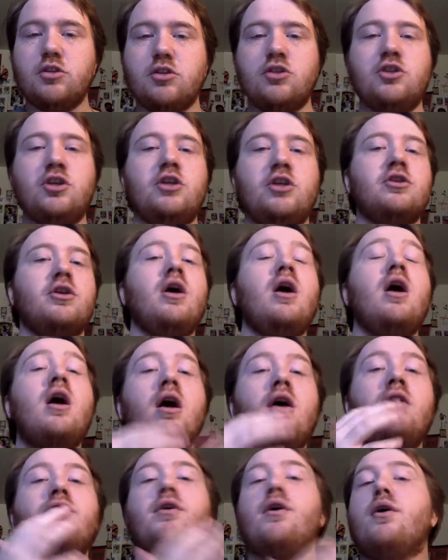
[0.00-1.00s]
a season.
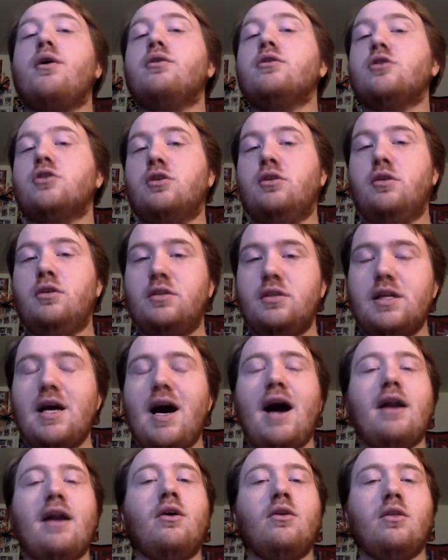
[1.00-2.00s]
There's
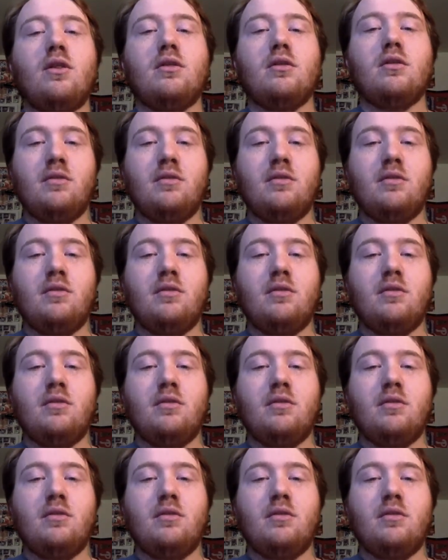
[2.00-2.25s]
not a,